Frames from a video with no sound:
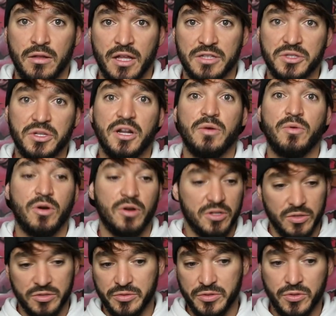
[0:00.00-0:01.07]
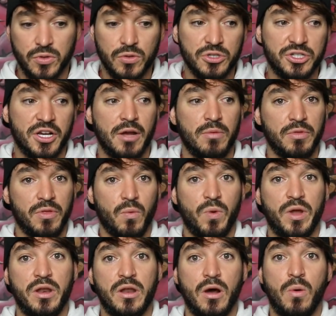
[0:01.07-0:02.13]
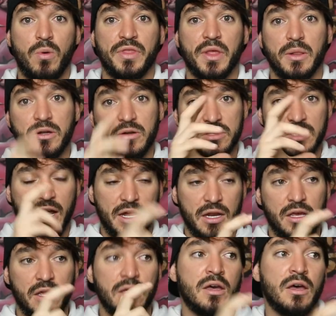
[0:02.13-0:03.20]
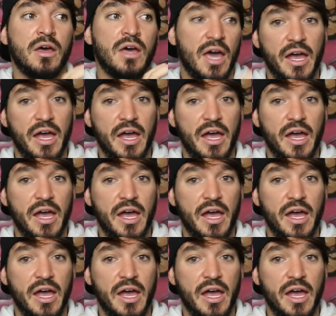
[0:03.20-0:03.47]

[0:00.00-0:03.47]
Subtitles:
That's literally what it was. It was a tool shed with a window with a little tiny